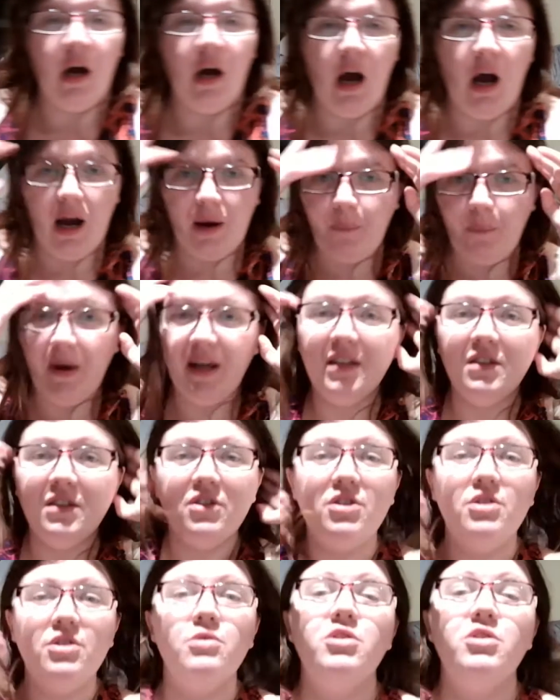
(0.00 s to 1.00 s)
I went
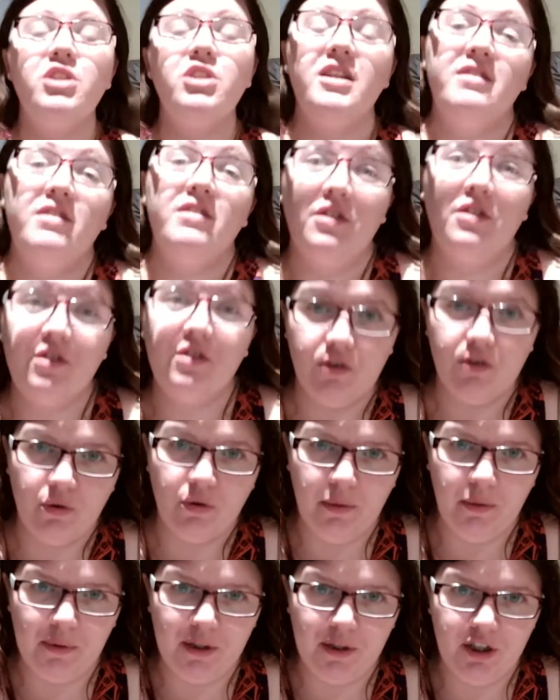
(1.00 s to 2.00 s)
to Jessica the
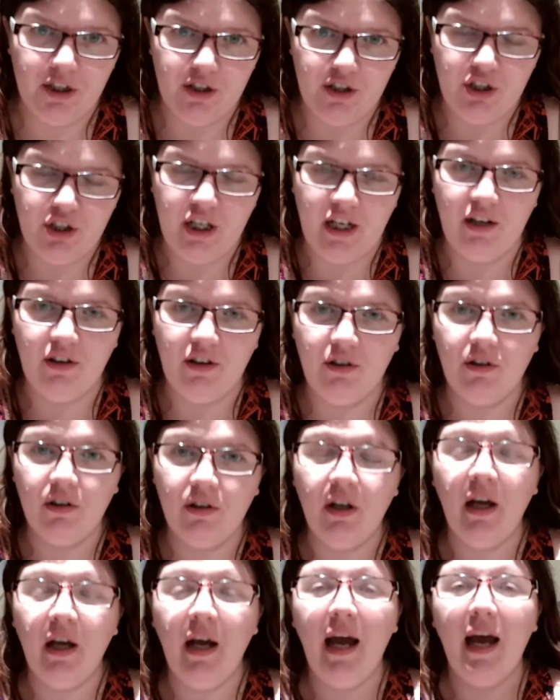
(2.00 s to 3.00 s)
Story Witch's channel,
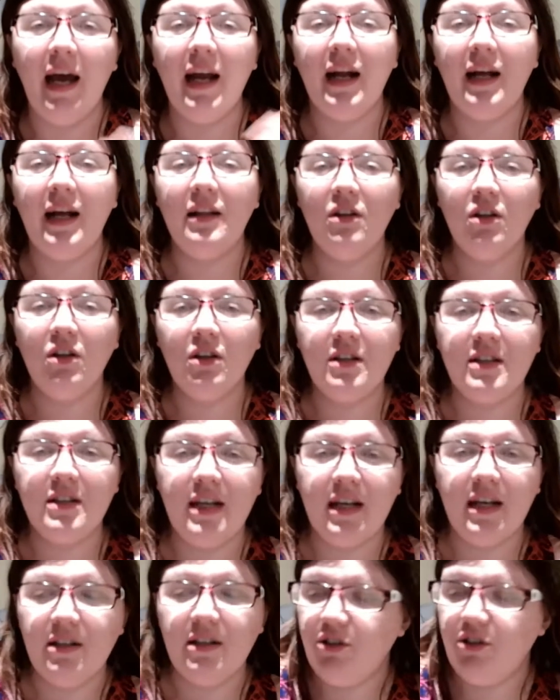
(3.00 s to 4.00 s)
and I looked
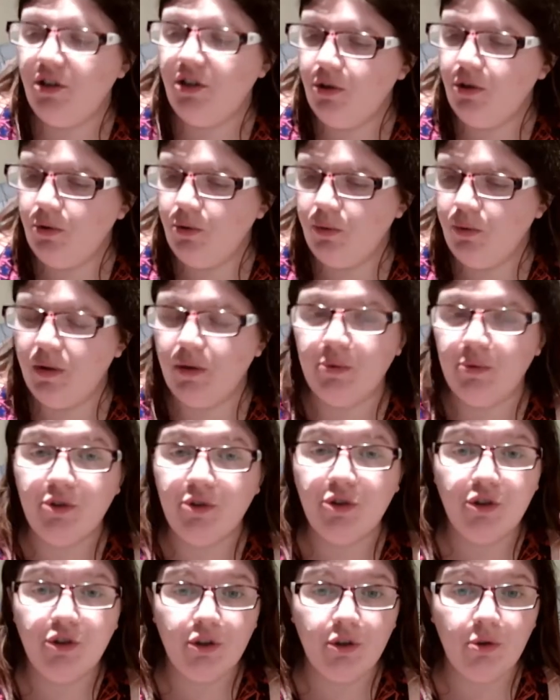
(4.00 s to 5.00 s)
at there
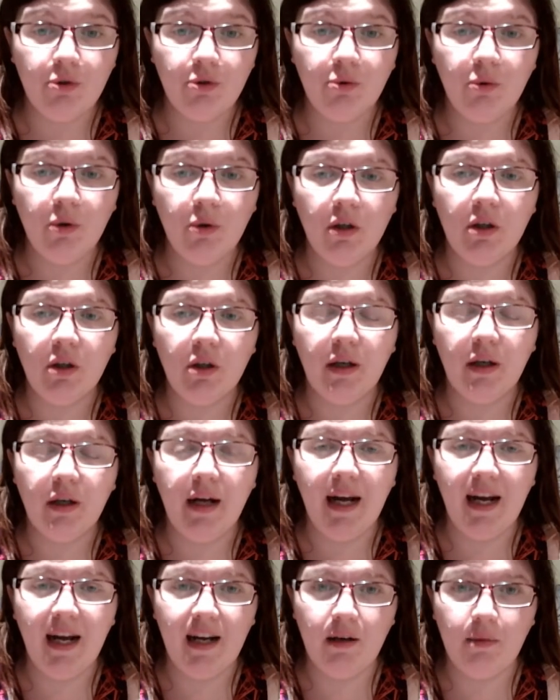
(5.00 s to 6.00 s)
was two
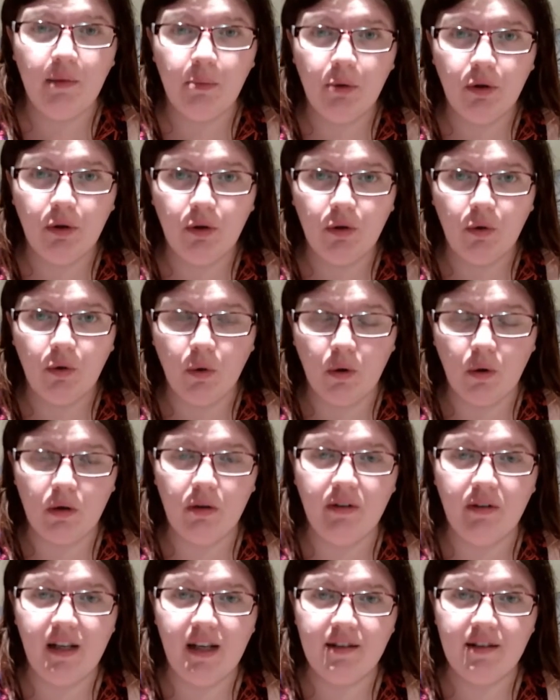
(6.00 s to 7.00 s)
animal
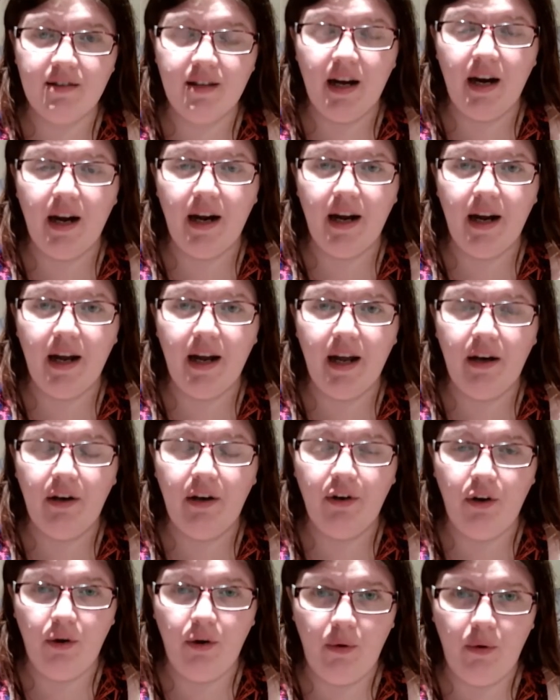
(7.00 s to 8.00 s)
oracle decks that I had
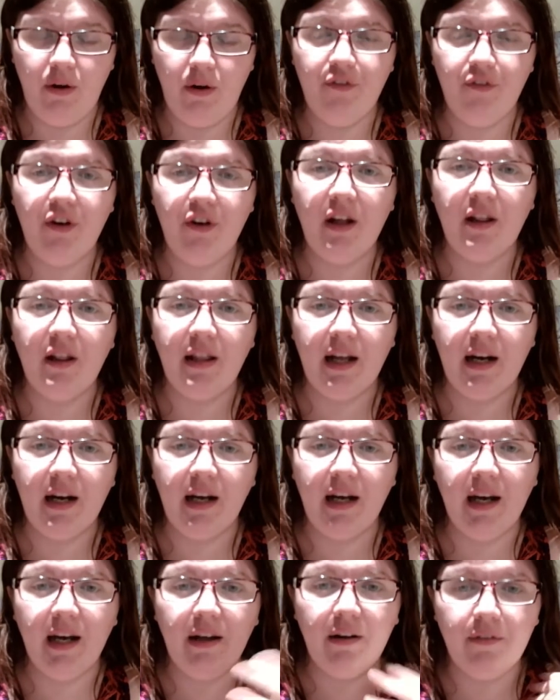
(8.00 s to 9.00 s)
known of and that I
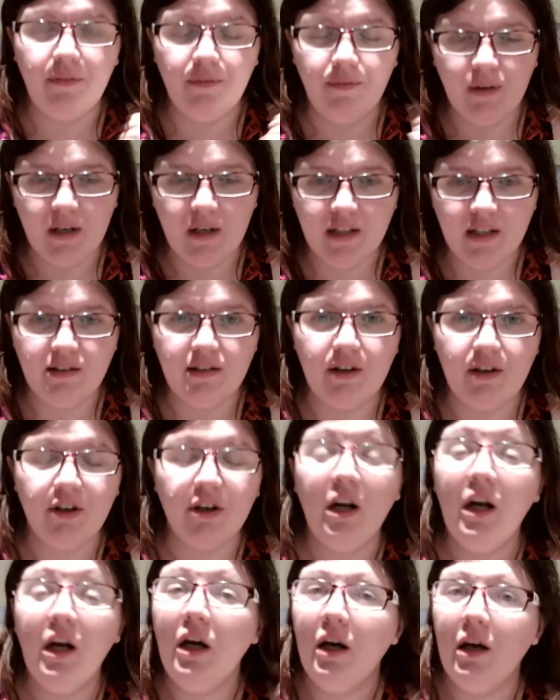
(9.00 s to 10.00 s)
had considered.
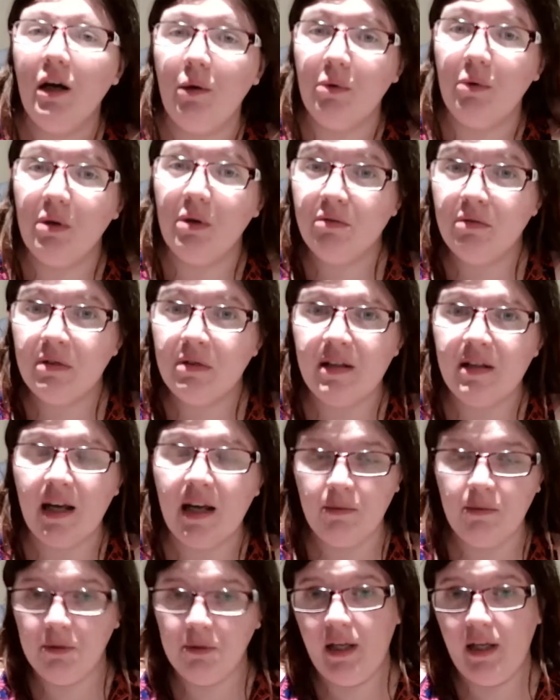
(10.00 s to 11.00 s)
And one was the
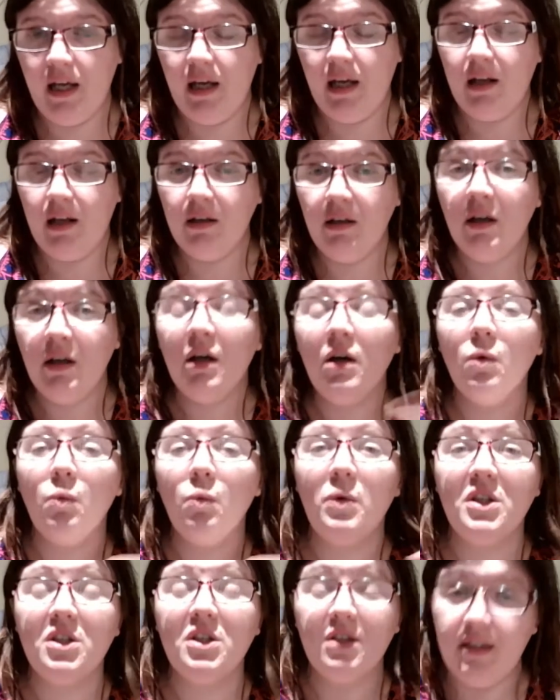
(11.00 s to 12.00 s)
Animal Kin,
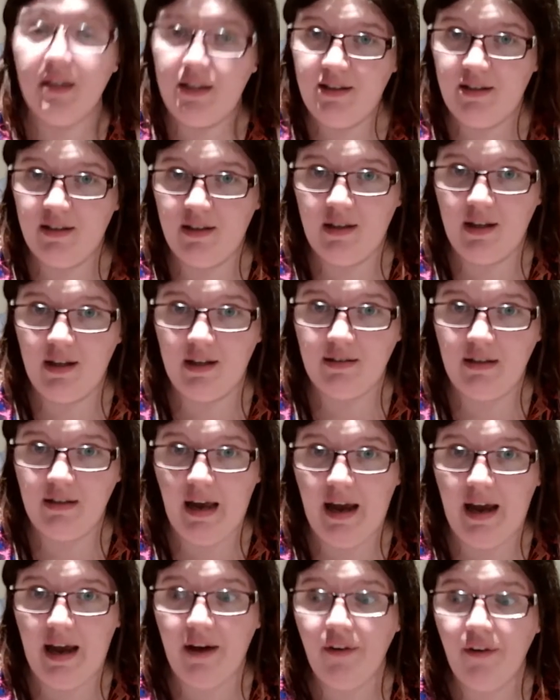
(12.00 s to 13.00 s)
which Lisa does
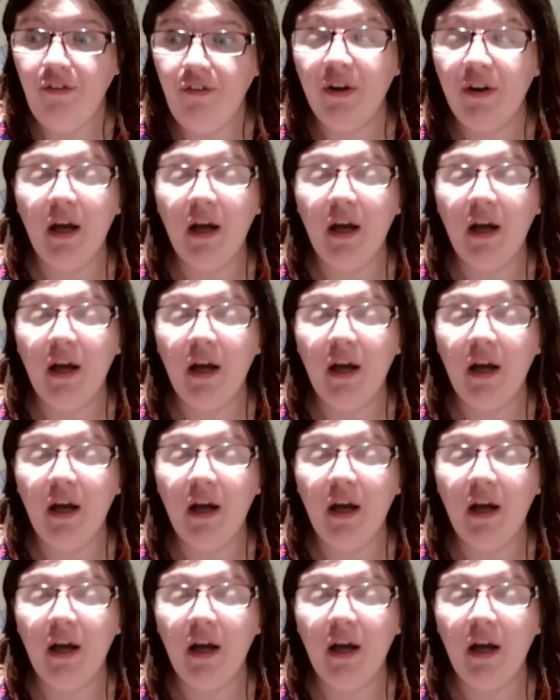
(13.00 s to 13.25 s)
have